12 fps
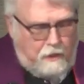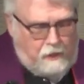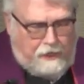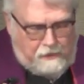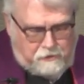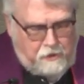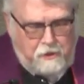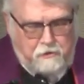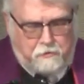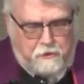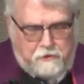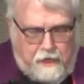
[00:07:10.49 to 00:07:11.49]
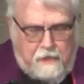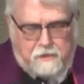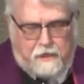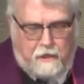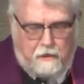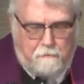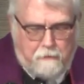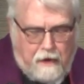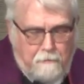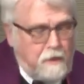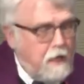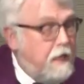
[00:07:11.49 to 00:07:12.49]
exile in
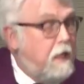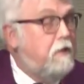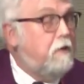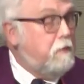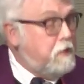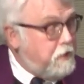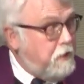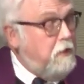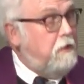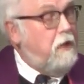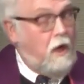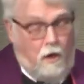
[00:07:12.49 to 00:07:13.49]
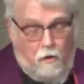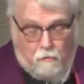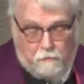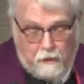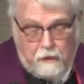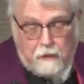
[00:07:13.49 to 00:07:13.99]
Babylon and their return home,